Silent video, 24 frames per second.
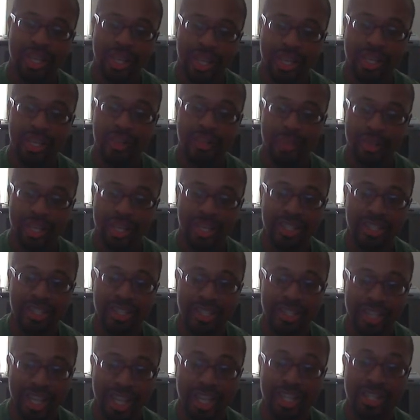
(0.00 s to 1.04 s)
anyway,
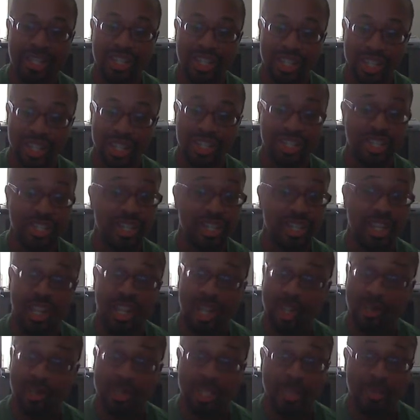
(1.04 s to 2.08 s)
Dejanay she
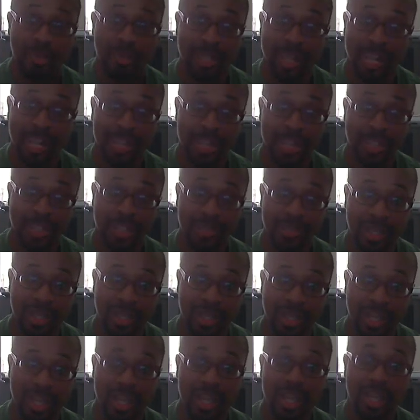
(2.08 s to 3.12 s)
always been nice to
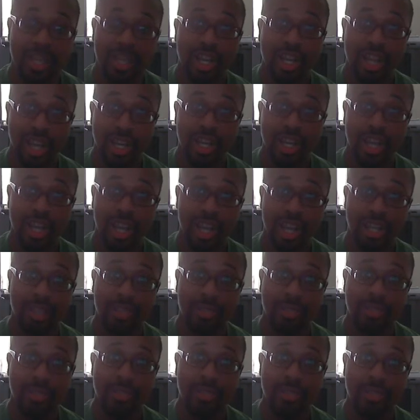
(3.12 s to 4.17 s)
me,
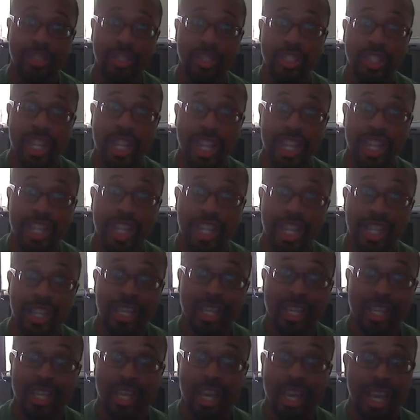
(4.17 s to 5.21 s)
unlike
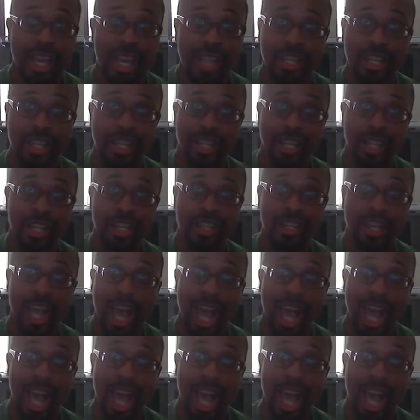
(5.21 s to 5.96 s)
TD and uh,